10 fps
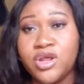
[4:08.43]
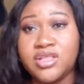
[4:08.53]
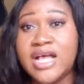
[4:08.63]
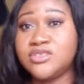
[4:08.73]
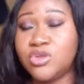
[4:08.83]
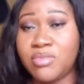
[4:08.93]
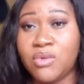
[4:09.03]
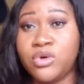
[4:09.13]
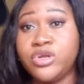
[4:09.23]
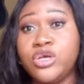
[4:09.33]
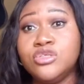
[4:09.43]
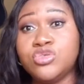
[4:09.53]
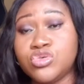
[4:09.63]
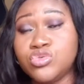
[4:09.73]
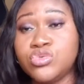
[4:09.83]
That's number 1.
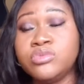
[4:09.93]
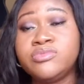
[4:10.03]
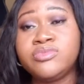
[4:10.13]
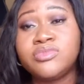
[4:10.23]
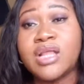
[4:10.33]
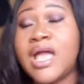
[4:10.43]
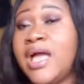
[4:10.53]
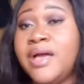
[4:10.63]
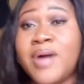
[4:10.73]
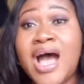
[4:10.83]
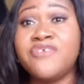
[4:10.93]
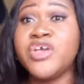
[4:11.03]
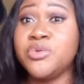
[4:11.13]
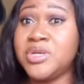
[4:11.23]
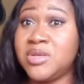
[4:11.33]
2, have
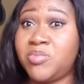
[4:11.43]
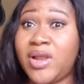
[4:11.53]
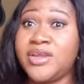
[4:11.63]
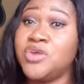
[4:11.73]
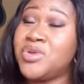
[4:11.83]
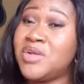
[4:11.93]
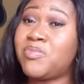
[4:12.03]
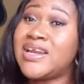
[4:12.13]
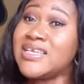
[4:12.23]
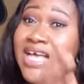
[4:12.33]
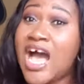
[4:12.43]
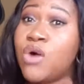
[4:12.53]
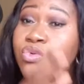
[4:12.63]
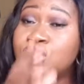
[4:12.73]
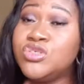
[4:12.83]
a reading plan. A reading plan is
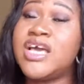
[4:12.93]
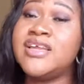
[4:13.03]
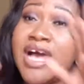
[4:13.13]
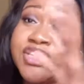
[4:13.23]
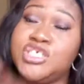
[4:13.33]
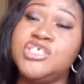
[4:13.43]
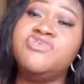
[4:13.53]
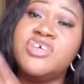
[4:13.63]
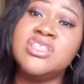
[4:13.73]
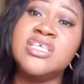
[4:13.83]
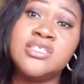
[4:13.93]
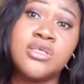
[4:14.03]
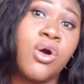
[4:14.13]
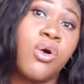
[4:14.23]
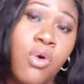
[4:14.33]
how will you then achieve this
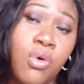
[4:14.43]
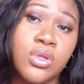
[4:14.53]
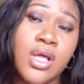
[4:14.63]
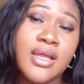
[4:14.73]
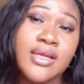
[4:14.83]
goal.